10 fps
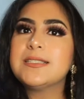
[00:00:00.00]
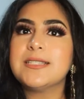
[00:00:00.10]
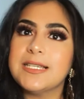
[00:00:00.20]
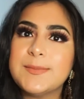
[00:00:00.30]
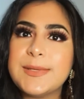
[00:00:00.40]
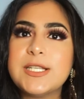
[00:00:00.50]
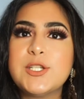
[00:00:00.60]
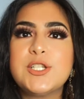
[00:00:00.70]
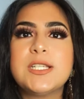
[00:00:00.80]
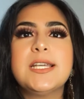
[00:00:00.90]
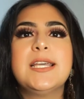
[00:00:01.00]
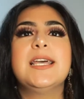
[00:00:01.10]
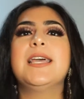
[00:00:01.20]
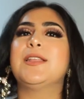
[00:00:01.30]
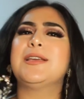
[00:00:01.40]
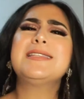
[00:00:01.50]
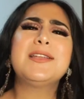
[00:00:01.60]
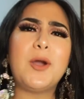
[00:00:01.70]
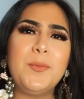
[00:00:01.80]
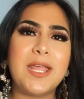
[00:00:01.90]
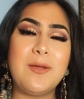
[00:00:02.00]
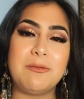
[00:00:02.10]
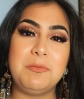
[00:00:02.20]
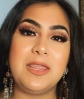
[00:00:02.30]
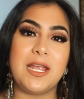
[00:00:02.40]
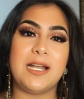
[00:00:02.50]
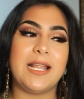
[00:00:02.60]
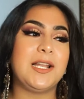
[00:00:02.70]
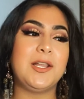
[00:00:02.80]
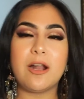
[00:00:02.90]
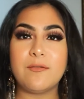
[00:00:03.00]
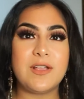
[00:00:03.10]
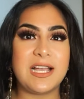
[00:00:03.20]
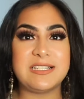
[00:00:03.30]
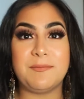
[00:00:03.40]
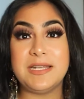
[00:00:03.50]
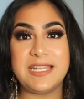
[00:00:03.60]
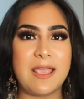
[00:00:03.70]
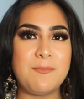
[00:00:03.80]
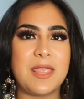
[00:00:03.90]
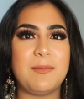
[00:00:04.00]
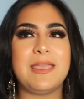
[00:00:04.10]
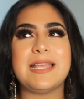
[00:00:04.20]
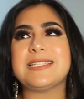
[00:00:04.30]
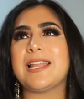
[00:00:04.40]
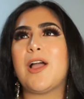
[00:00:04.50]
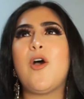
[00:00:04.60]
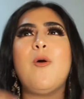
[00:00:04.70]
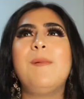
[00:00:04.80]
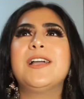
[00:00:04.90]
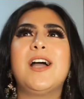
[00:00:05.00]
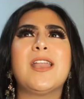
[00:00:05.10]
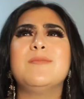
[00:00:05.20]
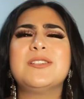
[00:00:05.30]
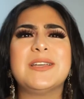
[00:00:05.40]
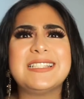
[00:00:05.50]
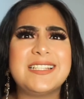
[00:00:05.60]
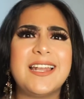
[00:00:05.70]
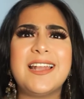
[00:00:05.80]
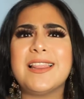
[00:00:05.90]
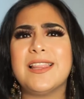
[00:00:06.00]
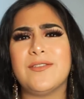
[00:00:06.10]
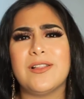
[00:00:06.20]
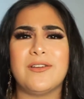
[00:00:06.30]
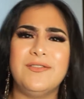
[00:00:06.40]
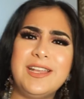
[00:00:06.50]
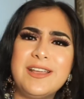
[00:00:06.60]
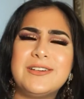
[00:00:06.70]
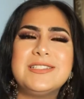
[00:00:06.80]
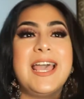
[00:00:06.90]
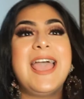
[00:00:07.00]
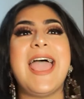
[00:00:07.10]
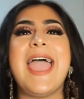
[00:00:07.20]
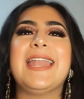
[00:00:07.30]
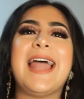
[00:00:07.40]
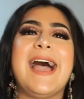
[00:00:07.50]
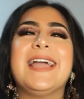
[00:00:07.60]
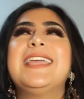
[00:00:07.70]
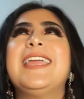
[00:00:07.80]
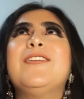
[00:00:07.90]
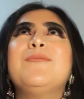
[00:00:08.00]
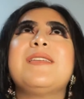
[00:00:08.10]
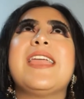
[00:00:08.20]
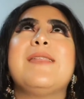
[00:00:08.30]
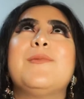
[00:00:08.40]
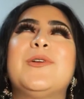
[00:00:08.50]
Yes, bitch. You guys can communicate with me there. Like, a lot of you guys have been DMing me and saying like, oh my god, I'm so excited, I love all your videos, and I cannot be any